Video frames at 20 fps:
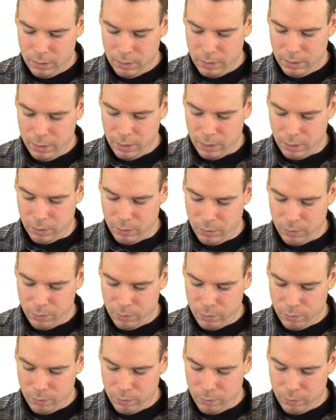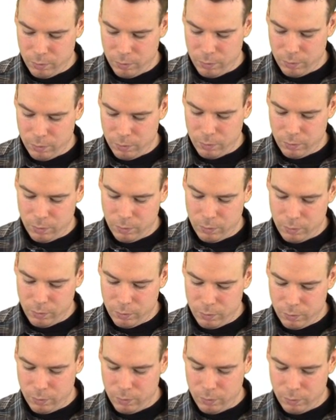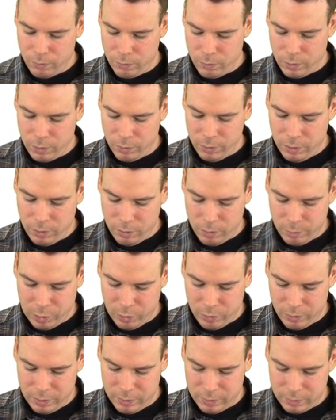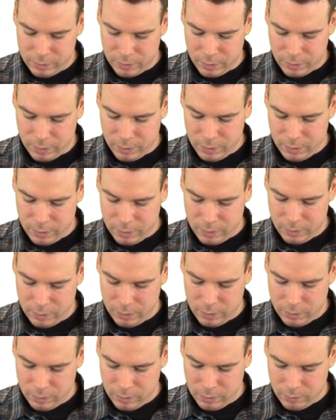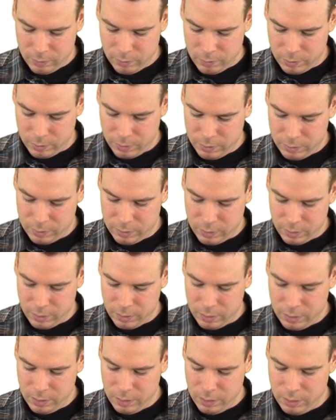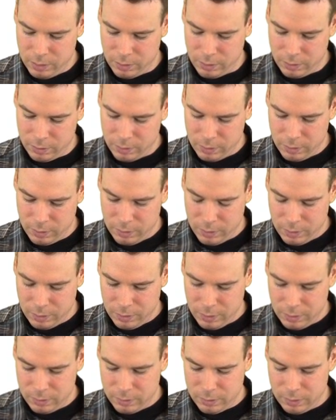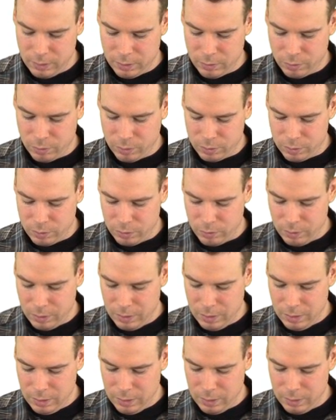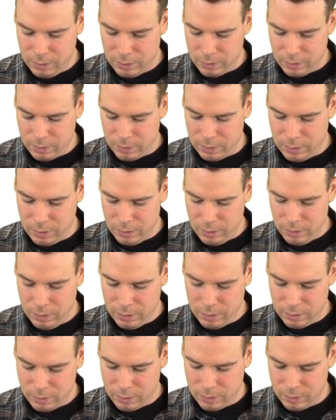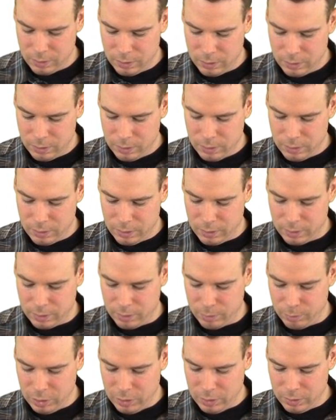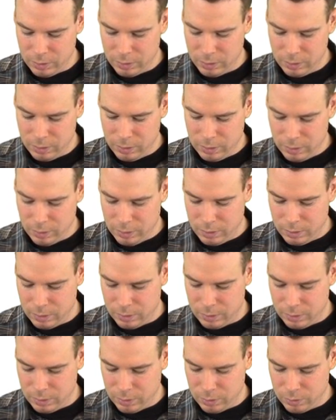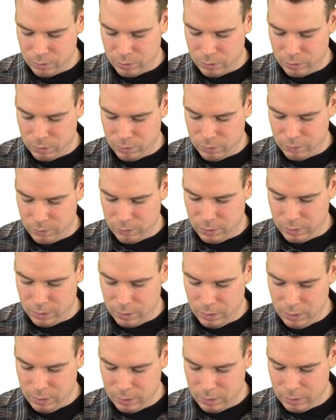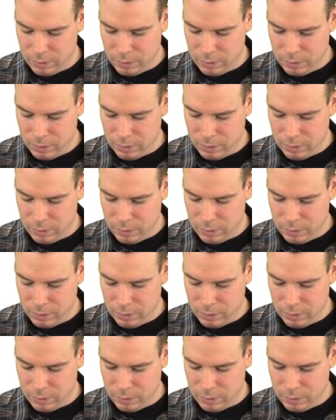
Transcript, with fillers: Now, what do we know about this side? Well, this side here is equal to e to the d, the limit as n goes to infinity,